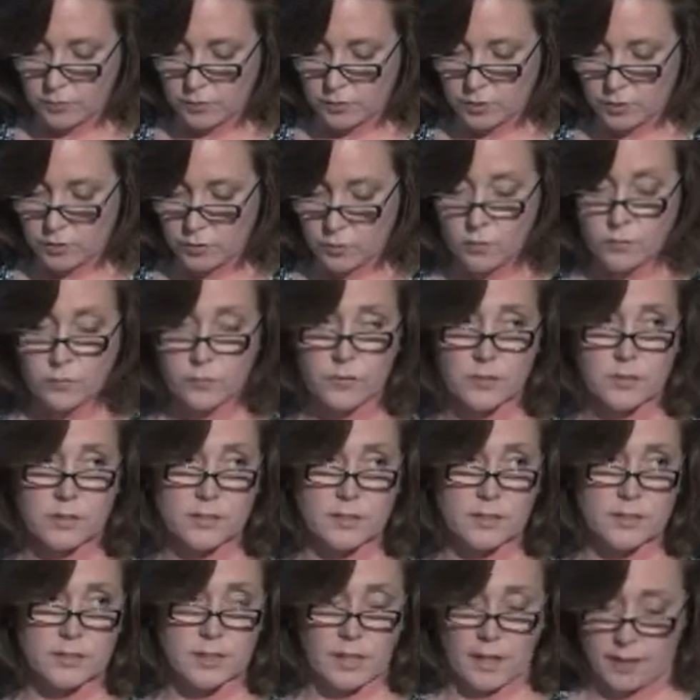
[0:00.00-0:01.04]
with the Norfolk
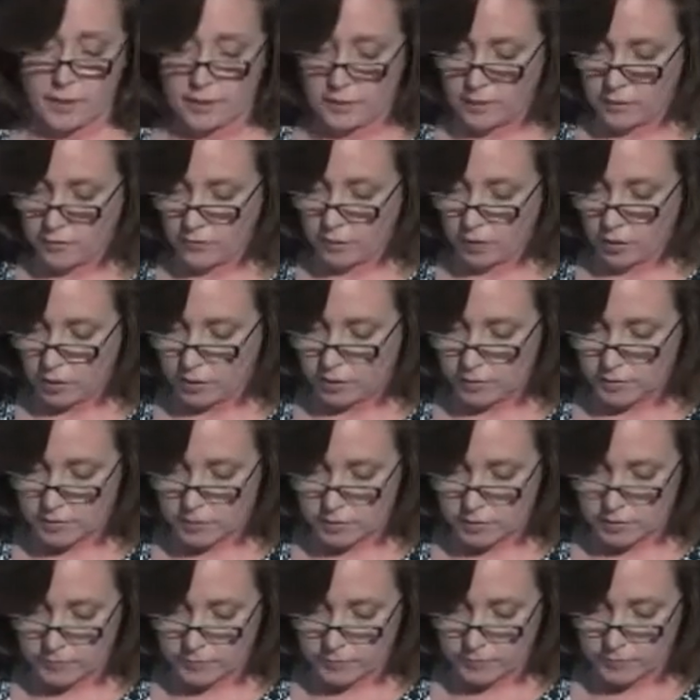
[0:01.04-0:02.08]
Society of
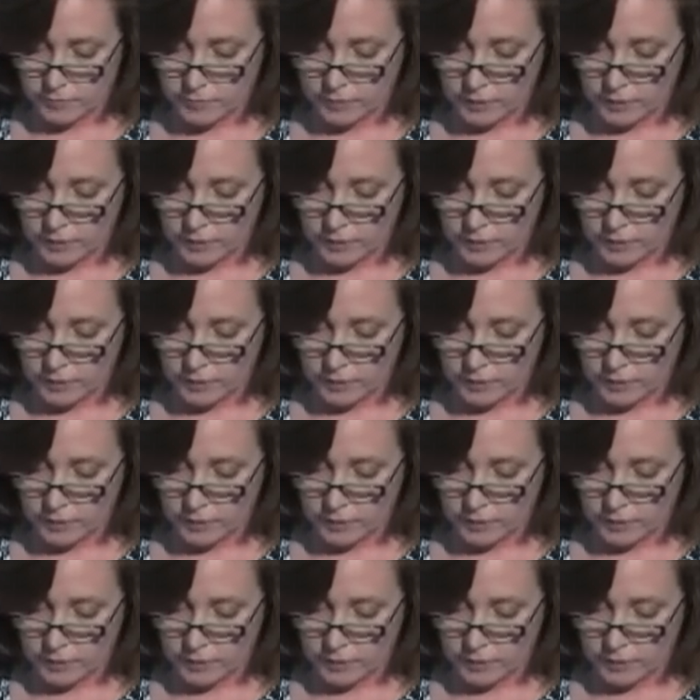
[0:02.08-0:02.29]
Arts,